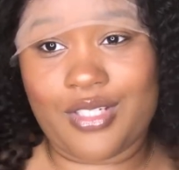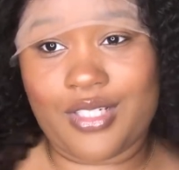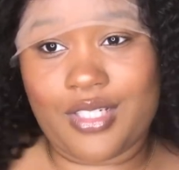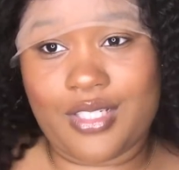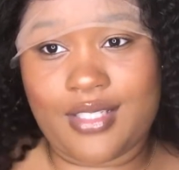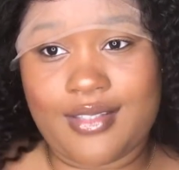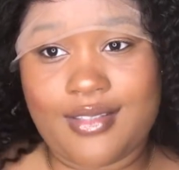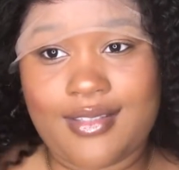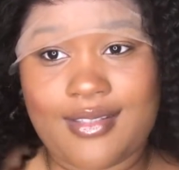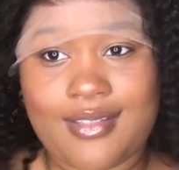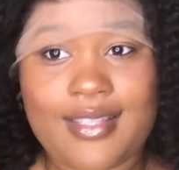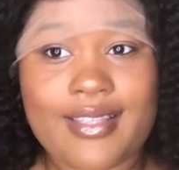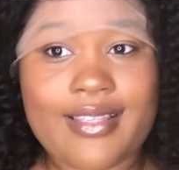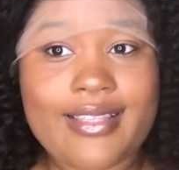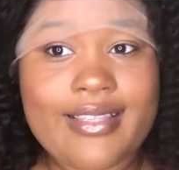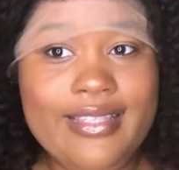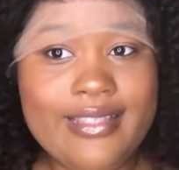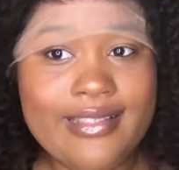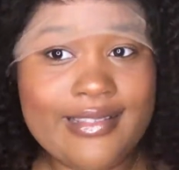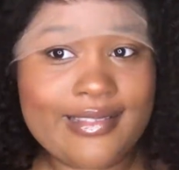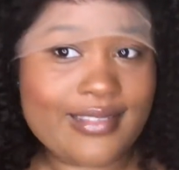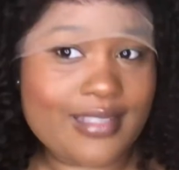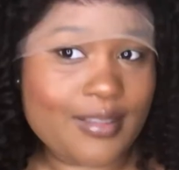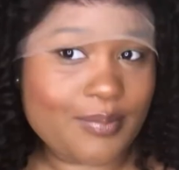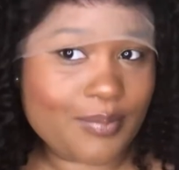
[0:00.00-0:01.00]
I just
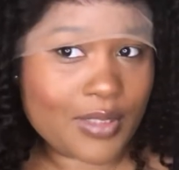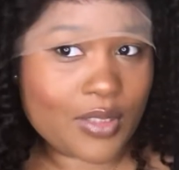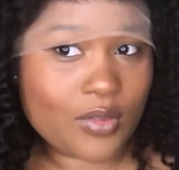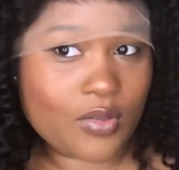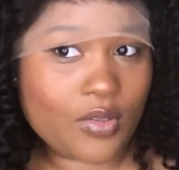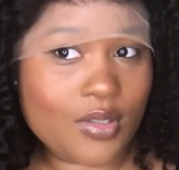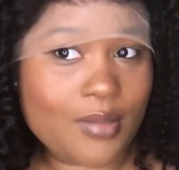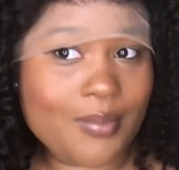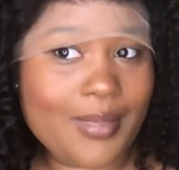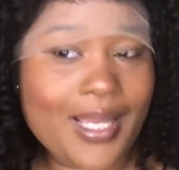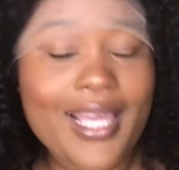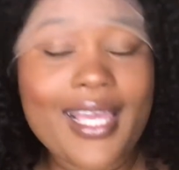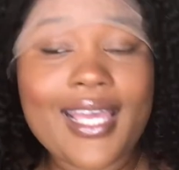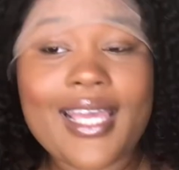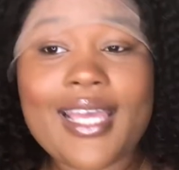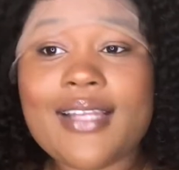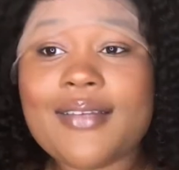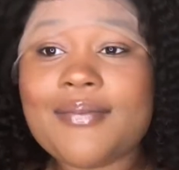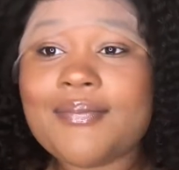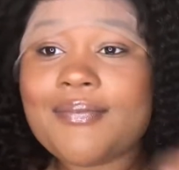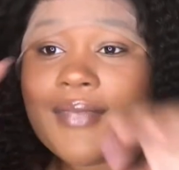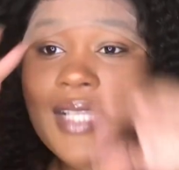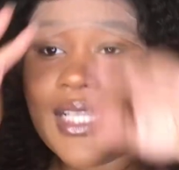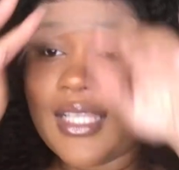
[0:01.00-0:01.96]
slipped it on my head.